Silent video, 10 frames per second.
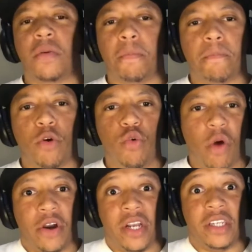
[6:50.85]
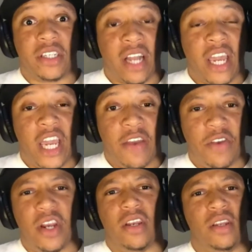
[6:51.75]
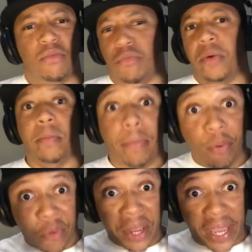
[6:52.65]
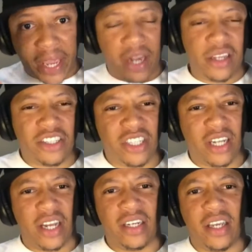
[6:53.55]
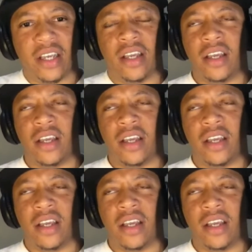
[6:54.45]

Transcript: weren't enslaved and weren't bred and shit like that?